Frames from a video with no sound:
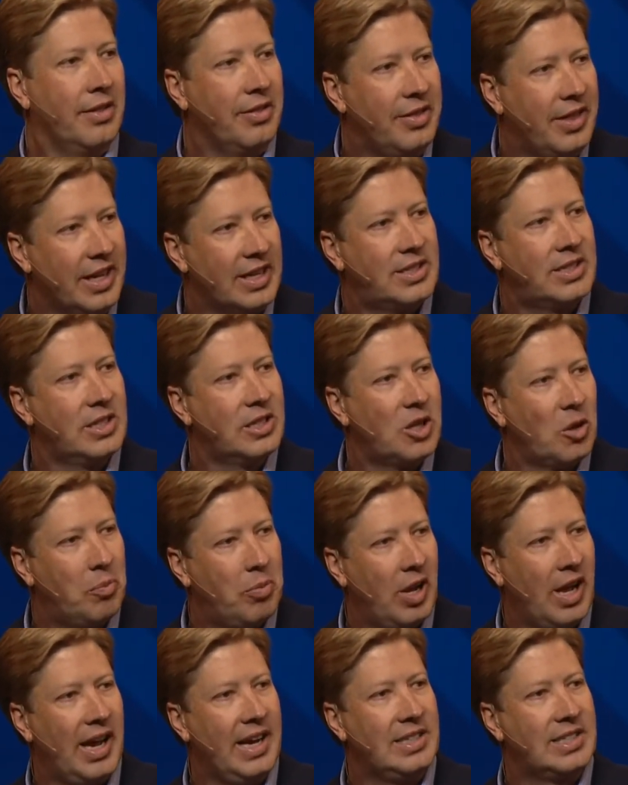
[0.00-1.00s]
This is a
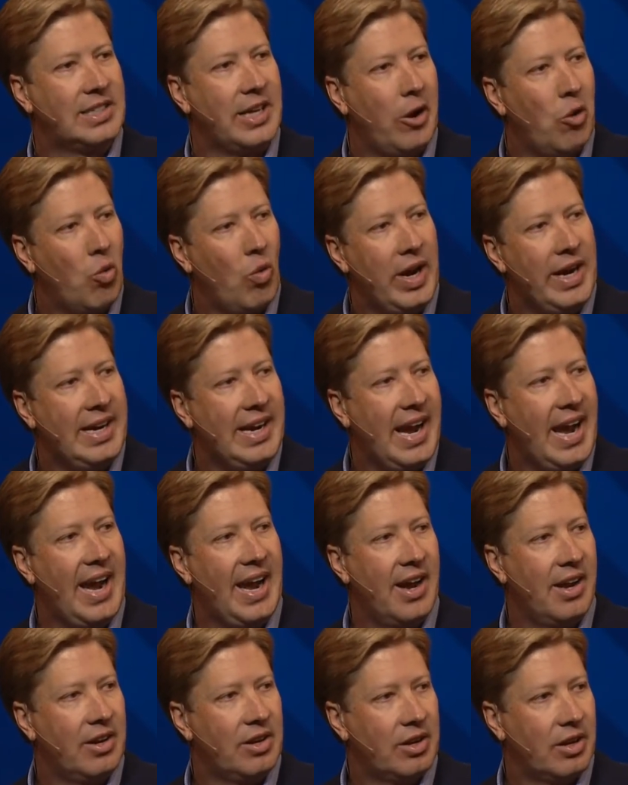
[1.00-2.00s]
place that we
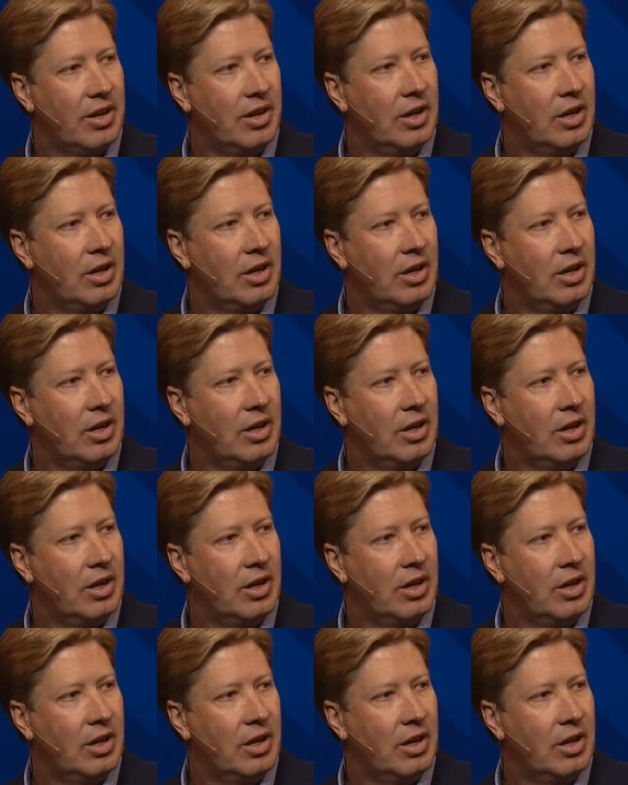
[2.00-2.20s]
can't